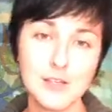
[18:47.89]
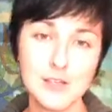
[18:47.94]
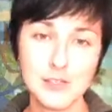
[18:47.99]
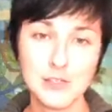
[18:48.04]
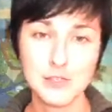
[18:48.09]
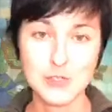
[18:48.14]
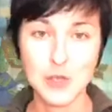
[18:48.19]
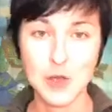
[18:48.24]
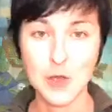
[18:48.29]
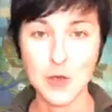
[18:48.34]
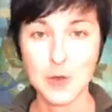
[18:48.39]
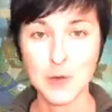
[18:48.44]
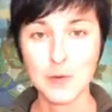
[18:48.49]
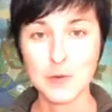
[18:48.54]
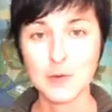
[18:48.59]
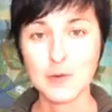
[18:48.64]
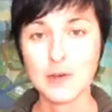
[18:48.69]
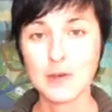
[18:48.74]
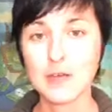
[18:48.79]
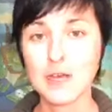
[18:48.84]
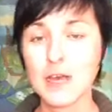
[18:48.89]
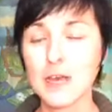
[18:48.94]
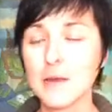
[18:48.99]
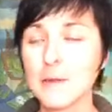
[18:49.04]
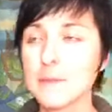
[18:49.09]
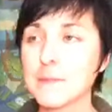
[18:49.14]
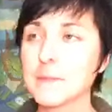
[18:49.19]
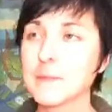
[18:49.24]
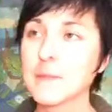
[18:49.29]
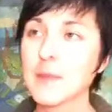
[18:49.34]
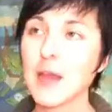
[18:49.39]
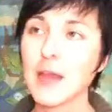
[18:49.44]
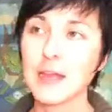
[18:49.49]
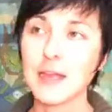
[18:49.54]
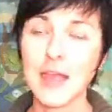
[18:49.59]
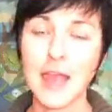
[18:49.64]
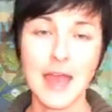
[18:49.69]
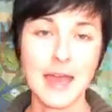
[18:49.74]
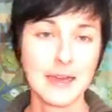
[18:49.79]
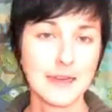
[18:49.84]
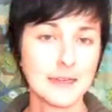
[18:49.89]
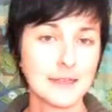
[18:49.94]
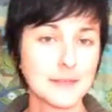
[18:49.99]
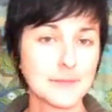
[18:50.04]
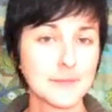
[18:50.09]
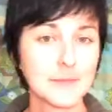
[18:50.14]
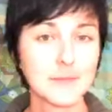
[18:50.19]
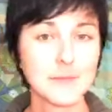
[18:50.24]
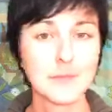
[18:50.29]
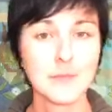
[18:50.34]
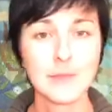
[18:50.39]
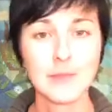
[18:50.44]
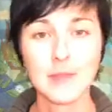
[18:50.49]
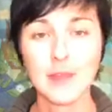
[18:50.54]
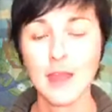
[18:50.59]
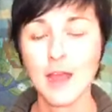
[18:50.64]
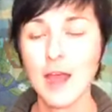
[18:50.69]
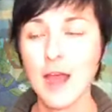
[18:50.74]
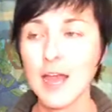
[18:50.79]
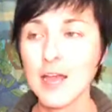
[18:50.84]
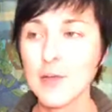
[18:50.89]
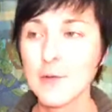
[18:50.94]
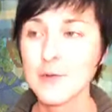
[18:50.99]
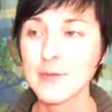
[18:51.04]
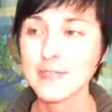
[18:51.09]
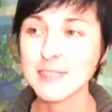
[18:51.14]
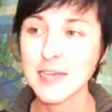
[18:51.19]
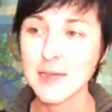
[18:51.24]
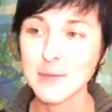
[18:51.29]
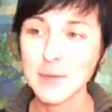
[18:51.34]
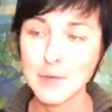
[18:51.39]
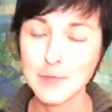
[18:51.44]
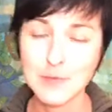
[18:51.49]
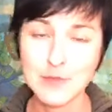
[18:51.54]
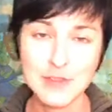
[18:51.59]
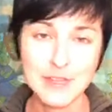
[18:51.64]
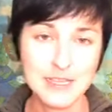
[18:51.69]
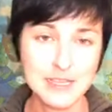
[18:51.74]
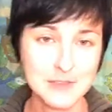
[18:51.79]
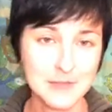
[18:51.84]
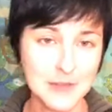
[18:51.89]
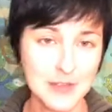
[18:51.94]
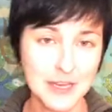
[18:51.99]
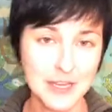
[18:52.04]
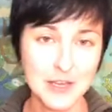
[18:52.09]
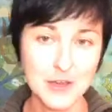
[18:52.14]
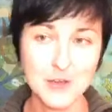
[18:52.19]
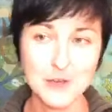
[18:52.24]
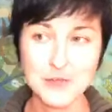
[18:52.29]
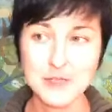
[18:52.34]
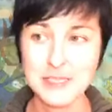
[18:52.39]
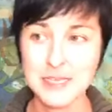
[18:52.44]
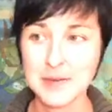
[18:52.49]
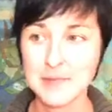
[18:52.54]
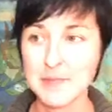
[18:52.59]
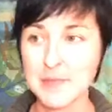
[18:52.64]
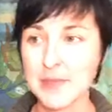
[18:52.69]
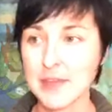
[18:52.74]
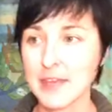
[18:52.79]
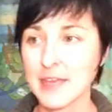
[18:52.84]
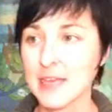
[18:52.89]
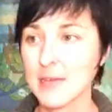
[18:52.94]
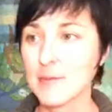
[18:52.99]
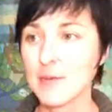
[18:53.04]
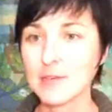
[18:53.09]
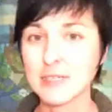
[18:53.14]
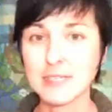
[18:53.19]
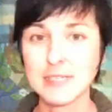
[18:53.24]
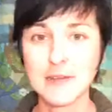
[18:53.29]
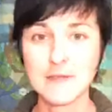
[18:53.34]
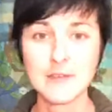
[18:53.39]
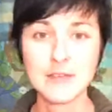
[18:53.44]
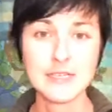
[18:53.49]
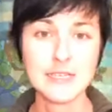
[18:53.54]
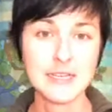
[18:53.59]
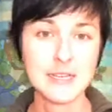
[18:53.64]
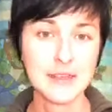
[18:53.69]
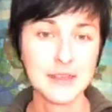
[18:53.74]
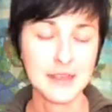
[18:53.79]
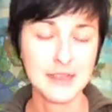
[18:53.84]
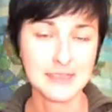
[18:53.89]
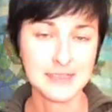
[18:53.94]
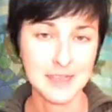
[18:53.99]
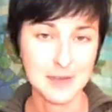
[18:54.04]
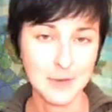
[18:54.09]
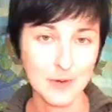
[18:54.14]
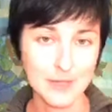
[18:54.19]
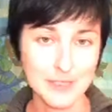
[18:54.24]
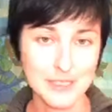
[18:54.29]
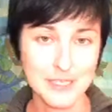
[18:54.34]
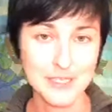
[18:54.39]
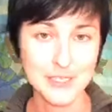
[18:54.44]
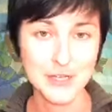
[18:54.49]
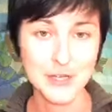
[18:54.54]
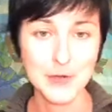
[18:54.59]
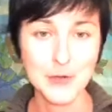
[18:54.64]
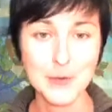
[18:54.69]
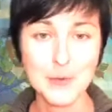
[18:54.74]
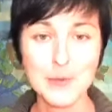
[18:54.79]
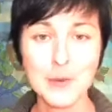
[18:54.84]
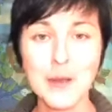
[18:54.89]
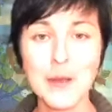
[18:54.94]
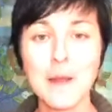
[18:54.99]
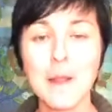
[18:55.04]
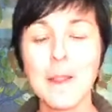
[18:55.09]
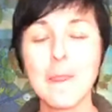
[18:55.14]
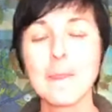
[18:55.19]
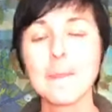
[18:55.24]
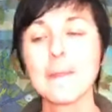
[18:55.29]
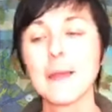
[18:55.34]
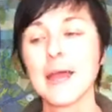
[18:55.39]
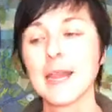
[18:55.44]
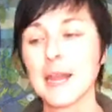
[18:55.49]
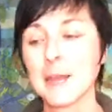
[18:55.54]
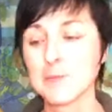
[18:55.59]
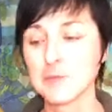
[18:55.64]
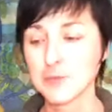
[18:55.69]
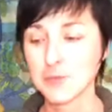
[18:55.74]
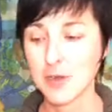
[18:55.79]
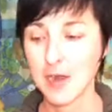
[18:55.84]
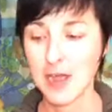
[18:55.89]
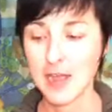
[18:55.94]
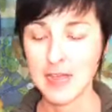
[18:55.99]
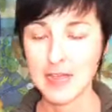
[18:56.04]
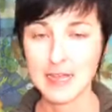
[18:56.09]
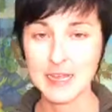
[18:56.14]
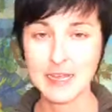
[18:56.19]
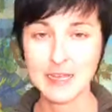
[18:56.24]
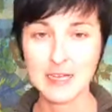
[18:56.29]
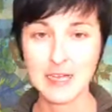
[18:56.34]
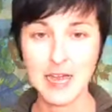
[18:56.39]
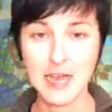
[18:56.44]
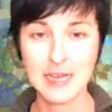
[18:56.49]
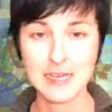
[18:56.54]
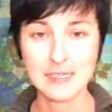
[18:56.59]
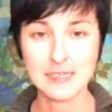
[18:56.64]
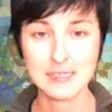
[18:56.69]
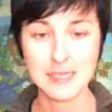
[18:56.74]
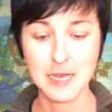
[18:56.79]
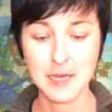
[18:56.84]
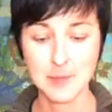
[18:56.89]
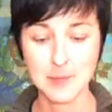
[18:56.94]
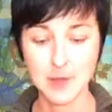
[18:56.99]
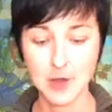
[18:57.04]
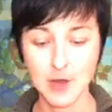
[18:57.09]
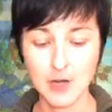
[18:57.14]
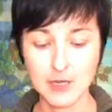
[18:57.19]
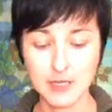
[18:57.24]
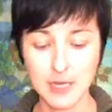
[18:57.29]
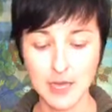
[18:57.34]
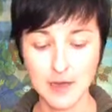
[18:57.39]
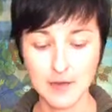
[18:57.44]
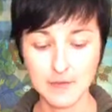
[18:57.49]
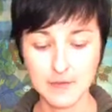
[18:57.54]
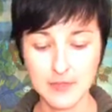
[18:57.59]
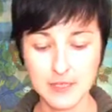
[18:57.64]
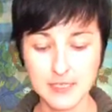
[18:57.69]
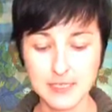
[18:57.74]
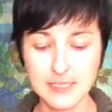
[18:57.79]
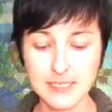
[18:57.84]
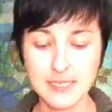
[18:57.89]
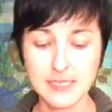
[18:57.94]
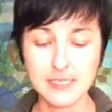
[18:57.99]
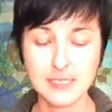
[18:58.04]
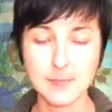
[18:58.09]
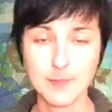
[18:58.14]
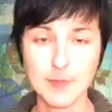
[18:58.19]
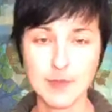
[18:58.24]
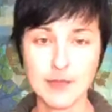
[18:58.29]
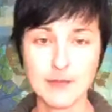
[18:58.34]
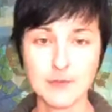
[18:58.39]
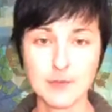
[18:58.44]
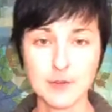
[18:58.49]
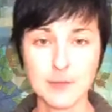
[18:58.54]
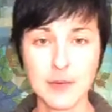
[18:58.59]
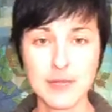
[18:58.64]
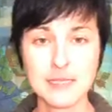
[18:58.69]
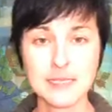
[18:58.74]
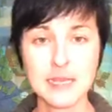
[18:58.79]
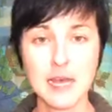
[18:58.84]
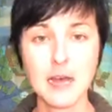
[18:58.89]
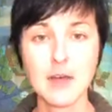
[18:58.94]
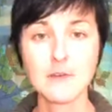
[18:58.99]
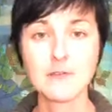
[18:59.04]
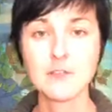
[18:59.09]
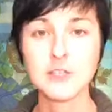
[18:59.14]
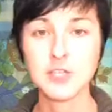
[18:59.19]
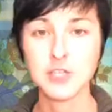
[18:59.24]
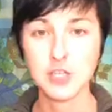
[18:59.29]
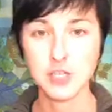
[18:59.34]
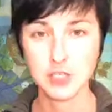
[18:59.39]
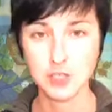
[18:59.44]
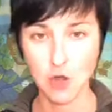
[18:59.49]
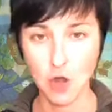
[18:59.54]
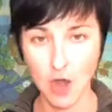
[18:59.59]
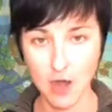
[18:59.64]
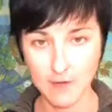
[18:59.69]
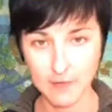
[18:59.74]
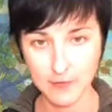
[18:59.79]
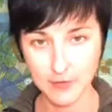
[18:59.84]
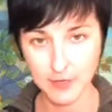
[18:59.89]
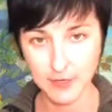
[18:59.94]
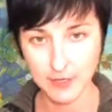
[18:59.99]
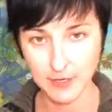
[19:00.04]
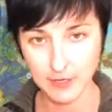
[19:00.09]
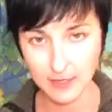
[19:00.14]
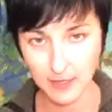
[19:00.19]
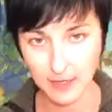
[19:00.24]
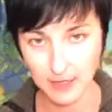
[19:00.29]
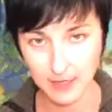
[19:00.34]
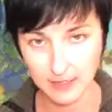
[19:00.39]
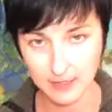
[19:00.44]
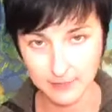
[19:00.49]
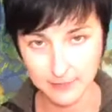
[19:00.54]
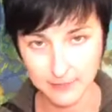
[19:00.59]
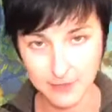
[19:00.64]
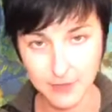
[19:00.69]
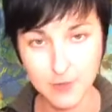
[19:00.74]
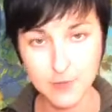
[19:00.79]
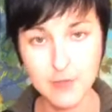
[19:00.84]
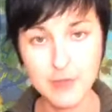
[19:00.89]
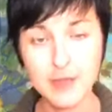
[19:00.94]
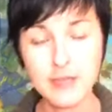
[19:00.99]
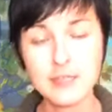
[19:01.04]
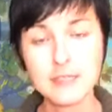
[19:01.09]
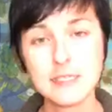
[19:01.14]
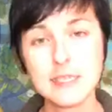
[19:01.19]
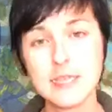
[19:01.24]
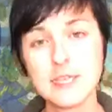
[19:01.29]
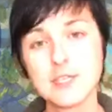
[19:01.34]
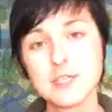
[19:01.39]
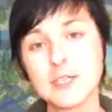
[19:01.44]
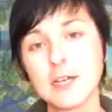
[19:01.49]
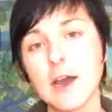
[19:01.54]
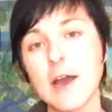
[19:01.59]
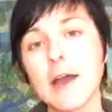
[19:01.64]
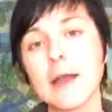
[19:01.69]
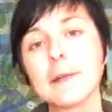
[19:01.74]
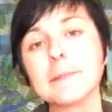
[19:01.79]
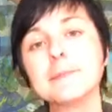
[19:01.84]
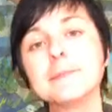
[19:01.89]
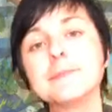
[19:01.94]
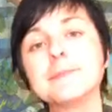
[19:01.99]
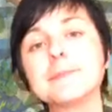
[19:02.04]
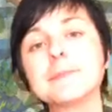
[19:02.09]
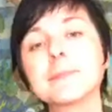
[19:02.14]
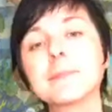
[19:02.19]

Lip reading: So, again, I always come up with these videos and I'm thinking about 17 things I want to do. And I'm trying as a part of this discipline for myself to just offer a few things each time.